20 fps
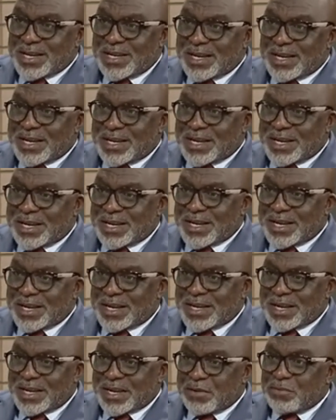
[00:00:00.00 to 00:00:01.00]

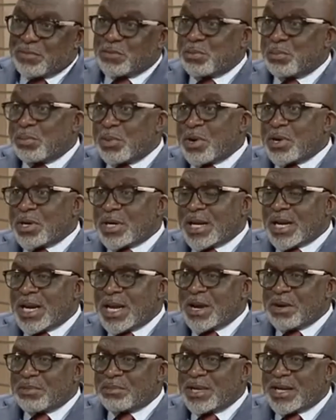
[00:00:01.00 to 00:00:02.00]
a football
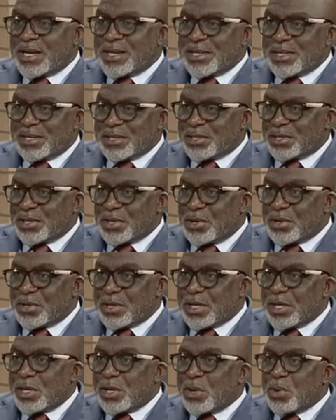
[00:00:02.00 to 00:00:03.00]
club that is on
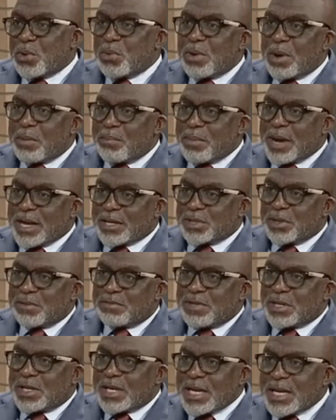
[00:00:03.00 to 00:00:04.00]
the lower part of
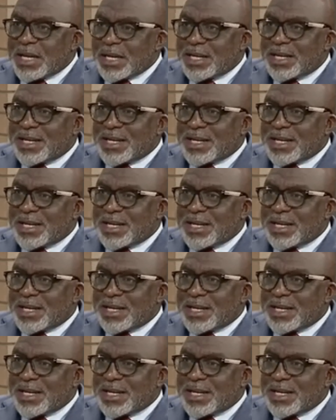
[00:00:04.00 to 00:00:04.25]
the league.